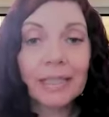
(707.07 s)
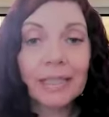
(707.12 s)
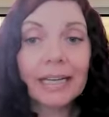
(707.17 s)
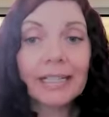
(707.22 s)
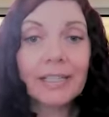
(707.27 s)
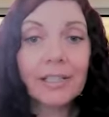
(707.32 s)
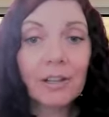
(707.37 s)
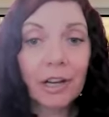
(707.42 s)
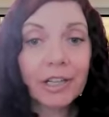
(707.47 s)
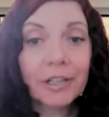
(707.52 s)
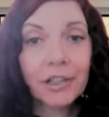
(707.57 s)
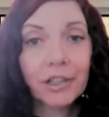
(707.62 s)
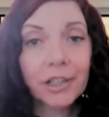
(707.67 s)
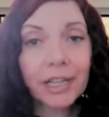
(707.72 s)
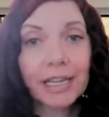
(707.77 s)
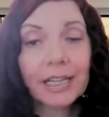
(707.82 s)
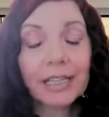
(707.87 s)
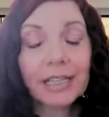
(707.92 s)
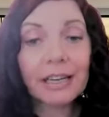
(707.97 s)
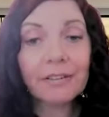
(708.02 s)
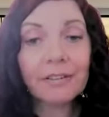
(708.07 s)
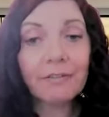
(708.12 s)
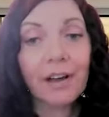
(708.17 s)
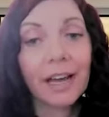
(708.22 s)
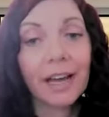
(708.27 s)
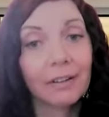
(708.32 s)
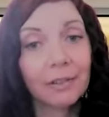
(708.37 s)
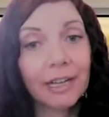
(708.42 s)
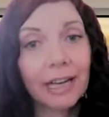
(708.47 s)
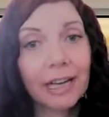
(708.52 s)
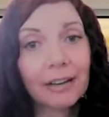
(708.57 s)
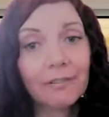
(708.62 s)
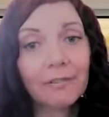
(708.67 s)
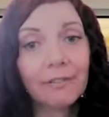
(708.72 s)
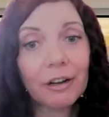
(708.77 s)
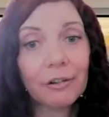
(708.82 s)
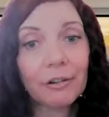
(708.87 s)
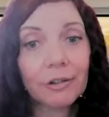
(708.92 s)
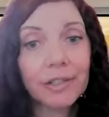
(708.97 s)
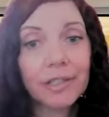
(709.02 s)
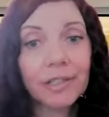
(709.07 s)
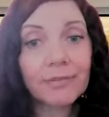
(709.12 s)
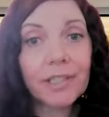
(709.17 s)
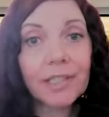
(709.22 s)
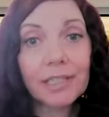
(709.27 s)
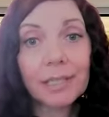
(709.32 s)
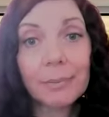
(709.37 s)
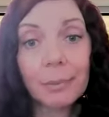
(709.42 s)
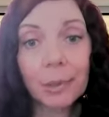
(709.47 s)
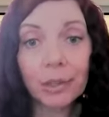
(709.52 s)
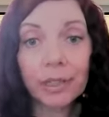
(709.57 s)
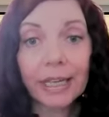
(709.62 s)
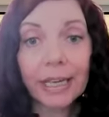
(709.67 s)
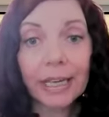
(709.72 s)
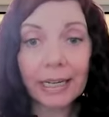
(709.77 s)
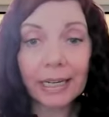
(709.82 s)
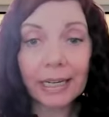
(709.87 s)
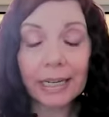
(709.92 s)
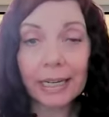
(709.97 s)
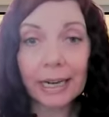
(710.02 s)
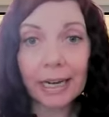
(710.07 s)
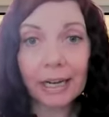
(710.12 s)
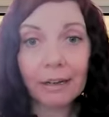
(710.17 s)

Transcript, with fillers: As long as you're getting that five and a half hours of sleep, you're getting